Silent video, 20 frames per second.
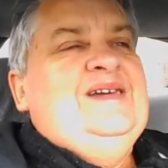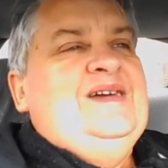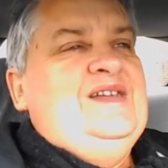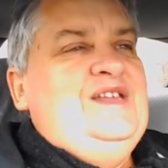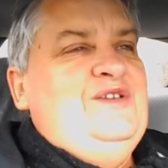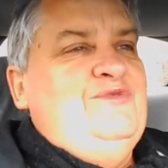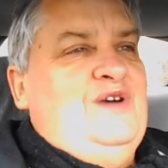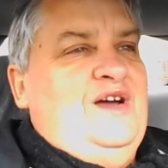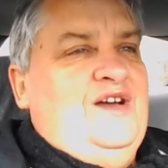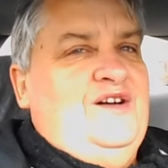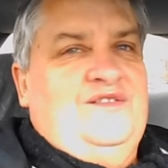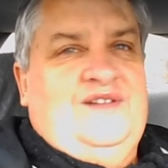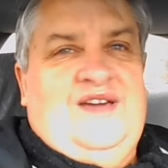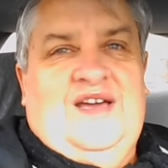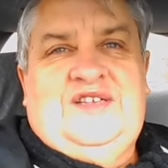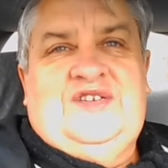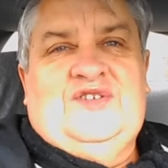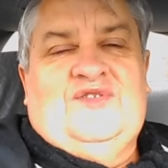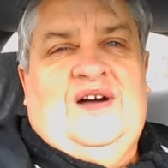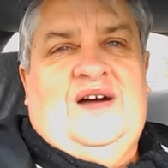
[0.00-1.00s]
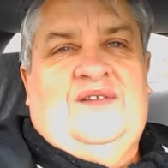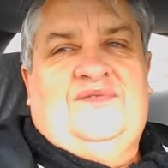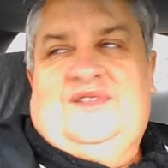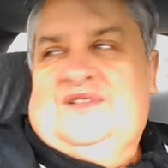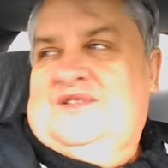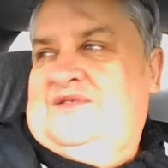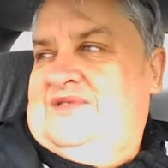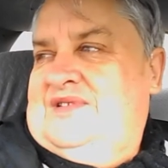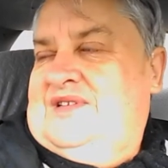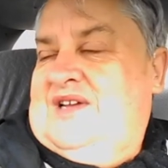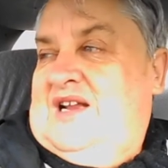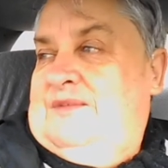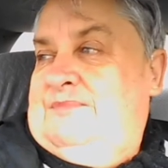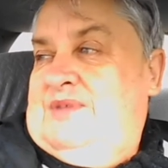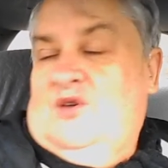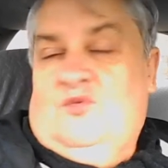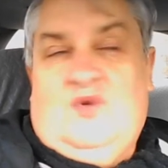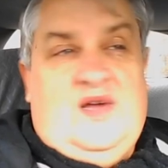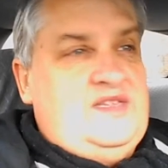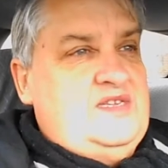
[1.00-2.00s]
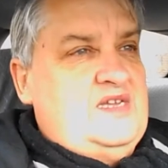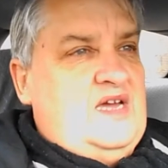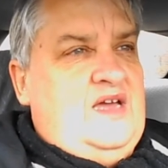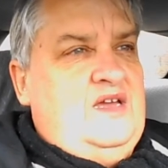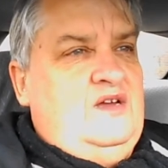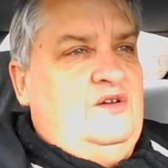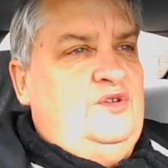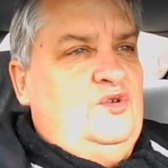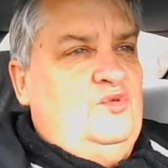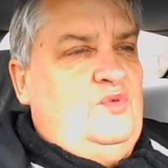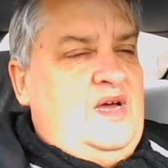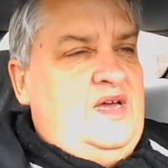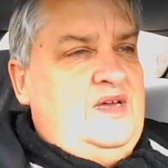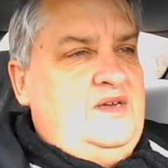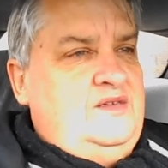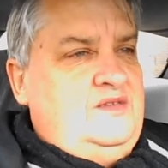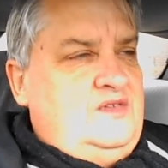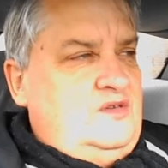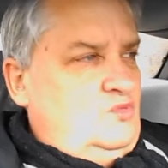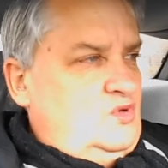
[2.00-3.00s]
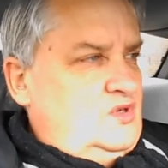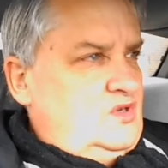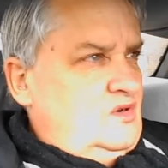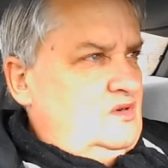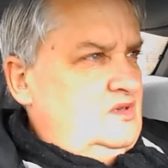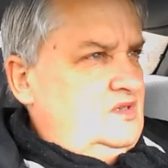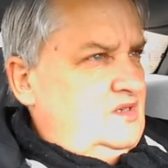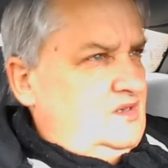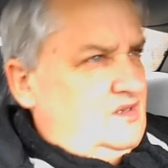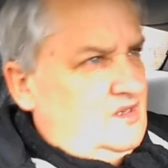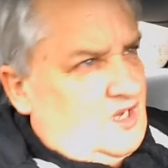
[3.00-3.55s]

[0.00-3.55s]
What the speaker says: Anyway, I'll catch you after. It's going to be a wet day on the way to Wodonga.